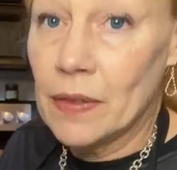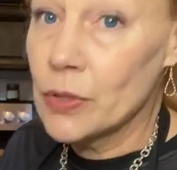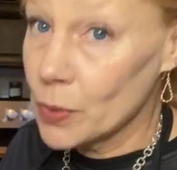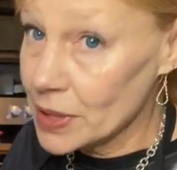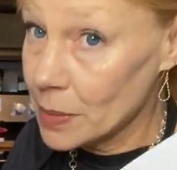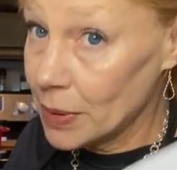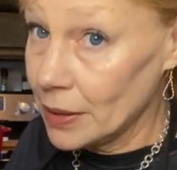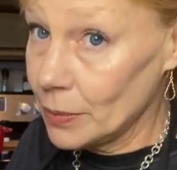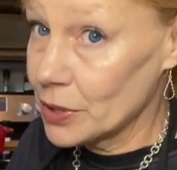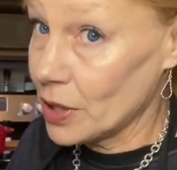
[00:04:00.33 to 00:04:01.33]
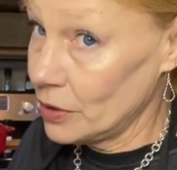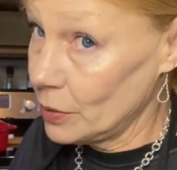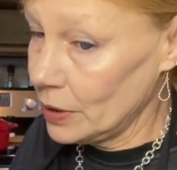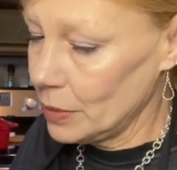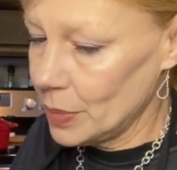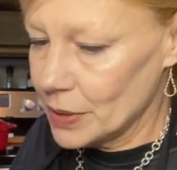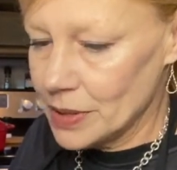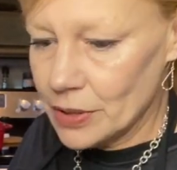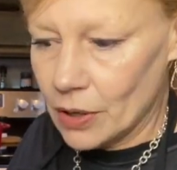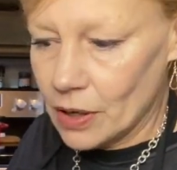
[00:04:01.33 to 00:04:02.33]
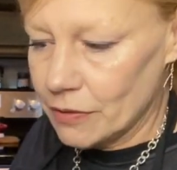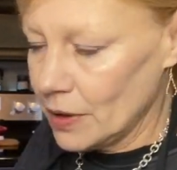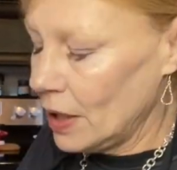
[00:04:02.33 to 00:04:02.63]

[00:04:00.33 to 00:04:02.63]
this recipe, which I knew I had printed off,